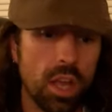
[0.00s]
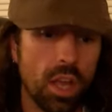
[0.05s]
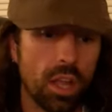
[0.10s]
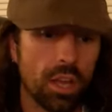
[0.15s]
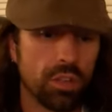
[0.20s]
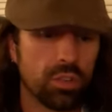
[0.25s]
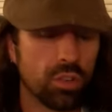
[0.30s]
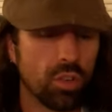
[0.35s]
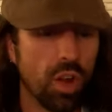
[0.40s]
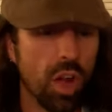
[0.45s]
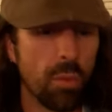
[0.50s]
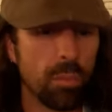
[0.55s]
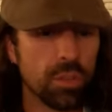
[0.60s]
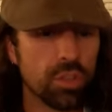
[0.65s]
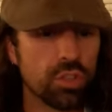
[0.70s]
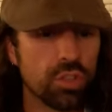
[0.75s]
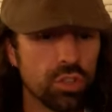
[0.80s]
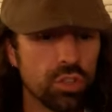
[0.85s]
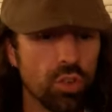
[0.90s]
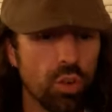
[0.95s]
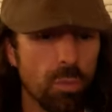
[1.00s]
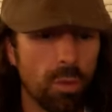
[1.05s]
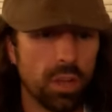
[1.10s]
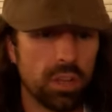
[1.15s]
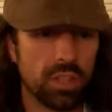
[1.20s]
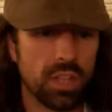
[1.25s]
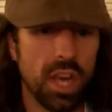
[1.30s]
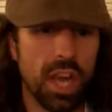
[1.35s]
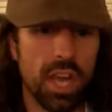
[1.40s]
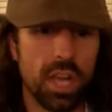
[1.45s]
And so how much do you know
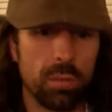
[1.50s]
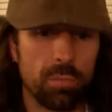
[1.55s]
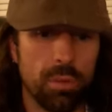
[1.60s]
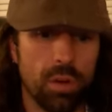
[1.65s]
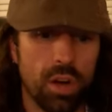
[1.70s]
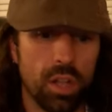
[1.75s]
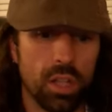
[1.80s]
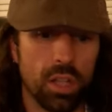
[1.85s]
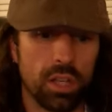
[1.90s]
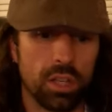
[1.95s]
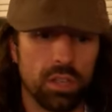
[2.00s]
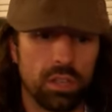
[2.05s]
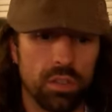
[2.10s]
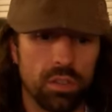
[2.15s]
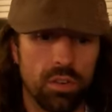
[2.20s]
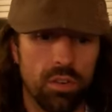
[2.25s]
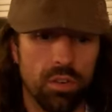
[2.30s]
about diet, Paula?